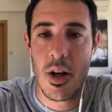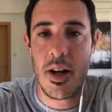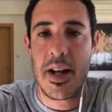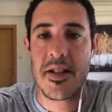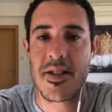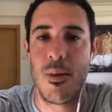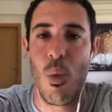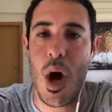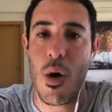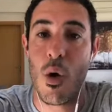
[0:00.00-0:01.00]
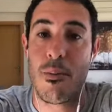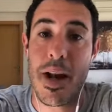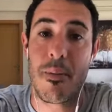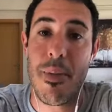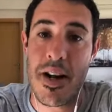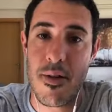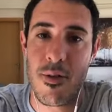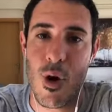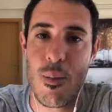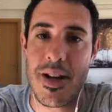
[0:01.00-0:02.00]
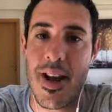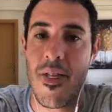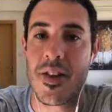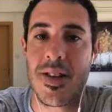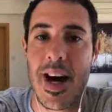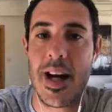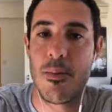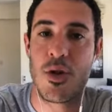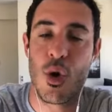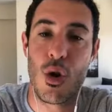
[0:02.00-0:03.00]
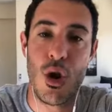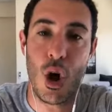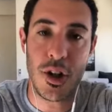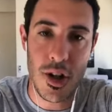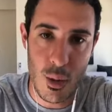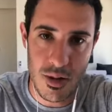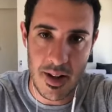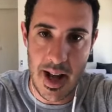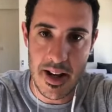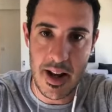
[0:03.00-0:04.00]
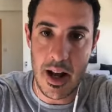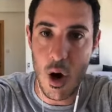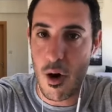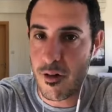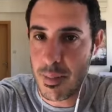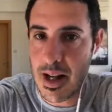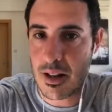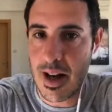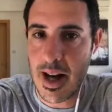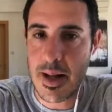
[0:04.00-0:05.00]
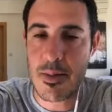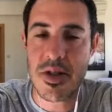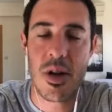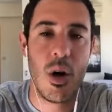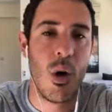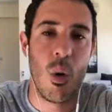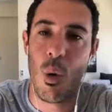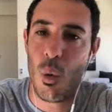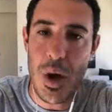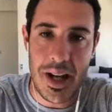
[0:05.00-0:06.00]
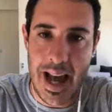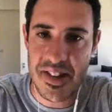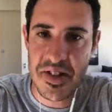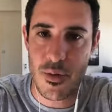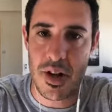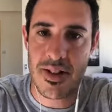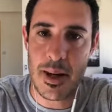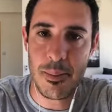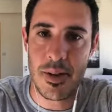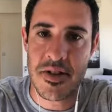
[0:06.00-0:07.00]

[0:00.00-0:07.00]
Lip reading: in some way or make money from it in the times you're not using it, in off-peak times or weekends, for example?